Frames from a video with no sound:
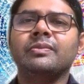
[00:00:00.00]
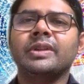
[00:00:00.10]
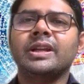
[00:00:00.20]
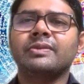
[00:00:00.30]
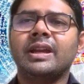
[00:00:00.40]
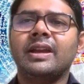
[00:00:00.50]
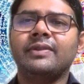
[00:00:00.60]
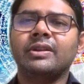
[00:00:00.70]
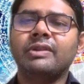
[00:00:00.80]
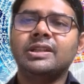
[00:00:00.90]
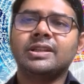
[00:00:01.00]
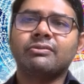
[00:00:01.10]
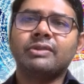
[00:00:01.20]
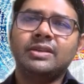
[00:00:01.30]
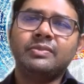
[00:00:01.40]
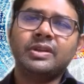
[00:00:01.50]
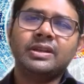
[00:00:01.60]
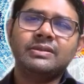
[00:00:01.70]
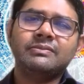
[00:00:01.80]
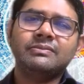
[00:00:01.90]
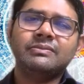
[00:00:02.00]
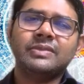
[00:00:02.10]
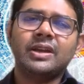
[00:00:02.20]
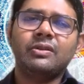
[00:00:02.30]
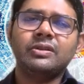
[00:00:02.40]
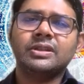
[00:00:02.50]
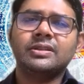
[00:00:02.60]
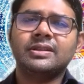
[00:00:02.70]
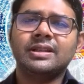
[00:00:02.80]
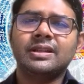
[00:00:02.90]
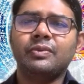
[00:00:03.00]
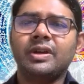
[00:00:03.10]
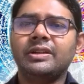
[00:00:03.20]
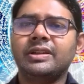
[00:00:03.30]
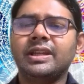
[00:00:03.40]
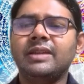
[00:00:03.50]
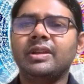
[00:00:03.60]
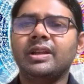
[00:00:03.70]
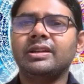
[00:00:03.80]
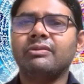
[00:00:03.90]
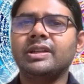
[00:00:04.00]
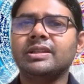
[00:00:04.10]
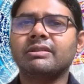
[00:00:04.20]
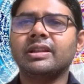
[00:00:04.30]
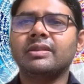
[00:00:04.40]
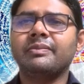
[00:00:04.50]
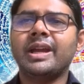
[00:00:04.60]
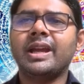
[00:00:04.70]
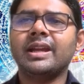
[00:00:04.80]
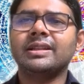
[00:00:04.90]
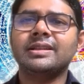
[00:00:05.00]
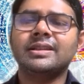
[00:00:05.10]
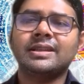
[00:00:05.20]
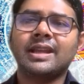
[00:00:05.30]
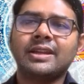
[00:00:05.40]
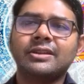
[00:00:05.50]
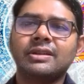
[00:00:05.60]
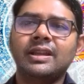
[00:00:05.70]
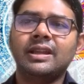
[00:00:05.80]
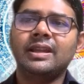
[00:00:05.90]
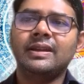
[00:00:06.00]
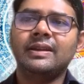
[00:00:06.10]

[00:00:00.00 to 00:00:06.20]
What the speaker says: That's why I have the green screen, but I also still wanted to keep that green screen at the back. This is actually